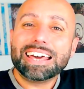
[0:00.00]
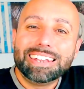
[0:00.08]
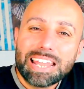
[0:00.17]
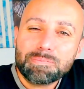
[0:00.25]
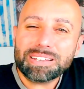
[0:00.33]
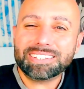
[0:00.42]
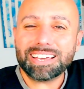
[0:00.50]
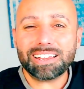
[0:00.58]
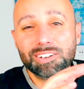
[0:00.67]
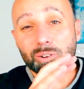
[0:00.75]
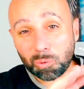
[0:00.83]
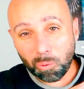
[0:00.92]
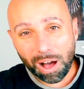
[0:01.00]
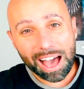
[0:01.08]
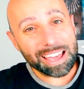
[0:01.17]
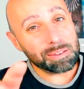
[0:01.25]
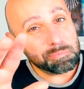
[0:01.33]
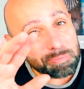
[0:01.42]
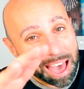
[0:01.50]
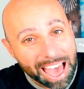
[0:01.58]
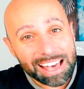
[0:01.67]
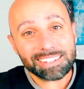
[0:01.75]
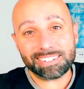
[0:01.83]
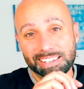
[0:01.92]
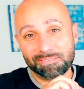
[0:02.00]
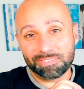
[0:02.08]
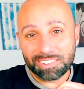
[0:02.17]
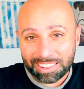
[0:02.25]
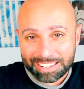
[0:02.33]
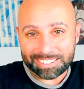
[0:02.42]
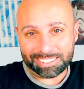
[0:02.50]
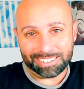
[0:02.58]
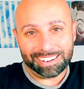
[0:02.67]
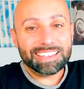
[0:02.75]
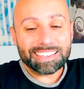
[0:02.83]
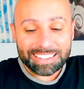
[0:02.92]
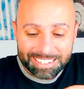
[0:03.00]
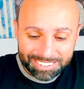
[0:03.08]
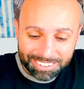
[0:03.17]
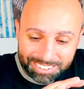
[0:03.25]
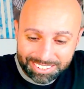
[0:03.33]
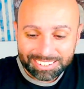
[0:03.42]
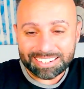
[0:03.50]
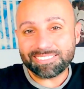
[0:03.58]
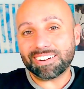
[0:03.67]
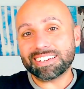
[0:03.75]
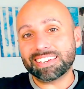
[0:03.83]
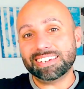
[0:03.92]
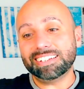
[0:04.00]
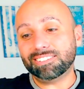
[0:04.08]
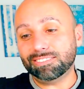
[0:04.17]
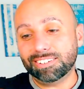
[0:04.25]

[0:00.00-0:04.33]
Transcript: let me tell you why passive listening is the secret key to the